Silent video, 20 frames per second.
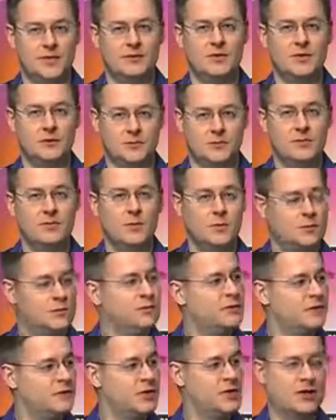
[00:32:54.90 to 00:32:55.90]
if, you,
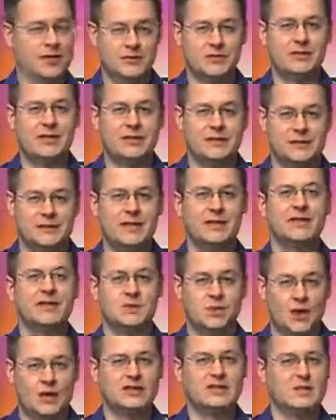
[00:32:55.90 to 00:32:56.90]
if you're interested in seeing
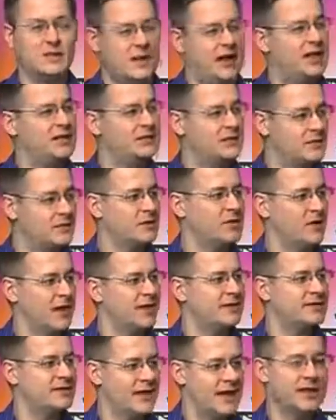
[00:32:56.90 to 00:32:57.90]
this, watch The Passion of the
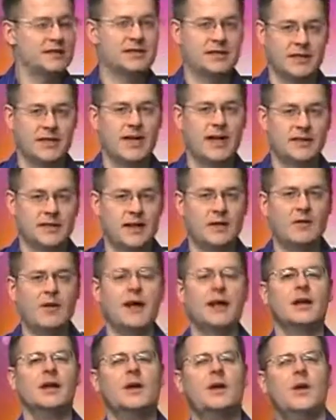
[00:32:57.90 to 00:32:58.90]
Christ. They actually got that
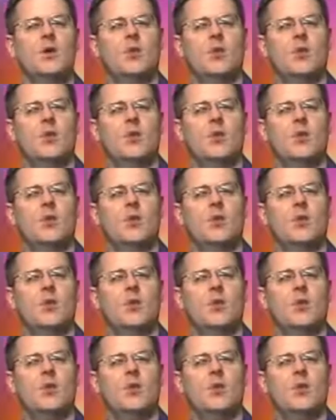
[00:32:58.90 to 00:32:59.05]
right.